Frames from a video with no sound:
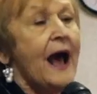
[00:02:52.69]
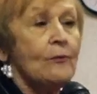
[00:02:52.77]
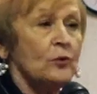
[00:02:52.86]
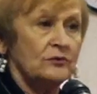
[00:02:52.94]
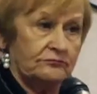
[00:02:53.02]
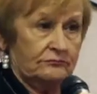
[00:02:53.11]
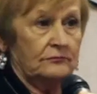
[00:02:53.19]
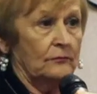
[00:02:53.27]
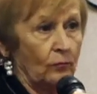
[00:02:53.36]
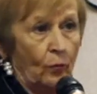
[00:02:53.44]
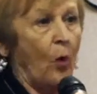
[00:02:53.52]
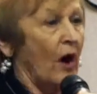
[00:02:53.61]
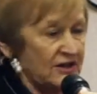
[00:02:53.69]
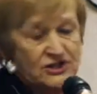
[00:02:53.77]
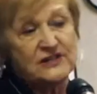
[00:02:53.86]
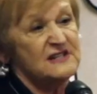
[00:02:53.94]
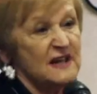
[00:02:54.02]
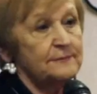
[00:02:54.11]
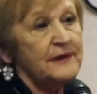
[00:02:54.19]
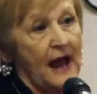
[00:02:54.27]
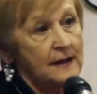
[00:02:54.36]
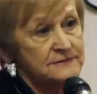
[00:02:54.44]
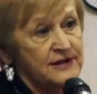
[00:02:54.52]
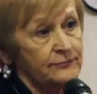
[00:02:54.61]
I would watch it
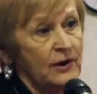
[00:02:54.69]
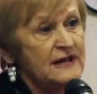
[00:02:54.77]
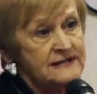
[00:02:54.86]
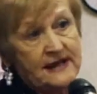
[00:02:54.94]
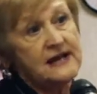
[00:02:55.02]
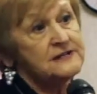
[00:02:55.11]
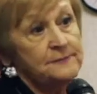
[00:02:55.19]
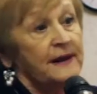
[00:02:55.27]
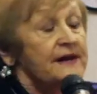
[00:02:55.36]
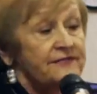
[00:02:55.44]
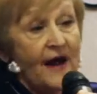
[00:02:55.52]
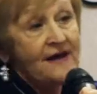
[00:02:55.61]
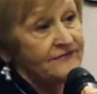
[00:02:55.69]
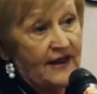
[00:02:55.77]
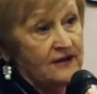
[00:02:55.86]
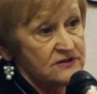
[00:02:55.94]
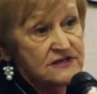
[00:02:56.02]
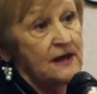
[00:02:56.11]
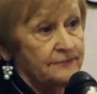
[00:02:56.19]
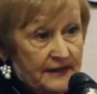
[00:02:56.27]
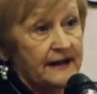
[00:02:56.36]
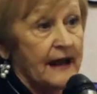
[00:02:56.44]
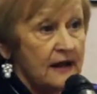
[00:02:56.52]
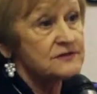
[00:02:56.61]
sometimes at recess, but if I found
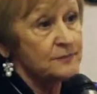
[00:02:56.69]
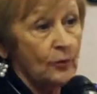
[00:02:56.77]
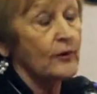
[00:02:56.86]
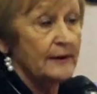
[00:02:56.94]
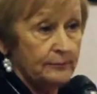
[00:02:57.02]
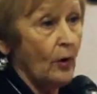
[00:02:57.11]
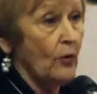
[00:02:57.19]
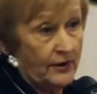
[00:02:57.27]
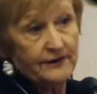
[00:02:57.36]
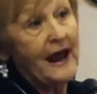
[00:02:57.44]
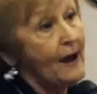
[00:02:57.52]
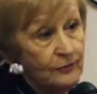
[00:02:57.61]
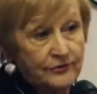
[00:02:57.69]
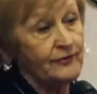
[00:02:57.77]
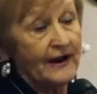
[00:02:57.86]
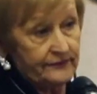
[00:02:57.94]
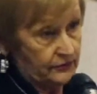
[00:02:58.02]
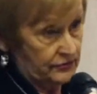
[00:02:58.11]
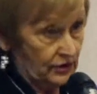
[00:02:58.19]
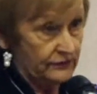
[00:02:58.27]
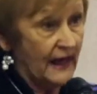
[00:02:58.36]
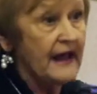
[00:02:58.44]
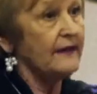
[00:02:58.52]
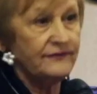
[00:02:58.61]
something else more important, I would rather do
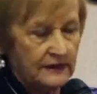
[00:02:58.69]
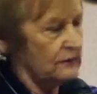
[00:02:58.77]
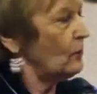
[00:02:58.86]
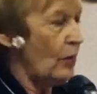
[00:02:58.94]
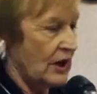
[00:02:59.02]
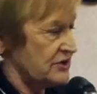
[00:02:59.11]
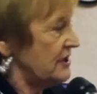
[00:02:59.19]
that than to watch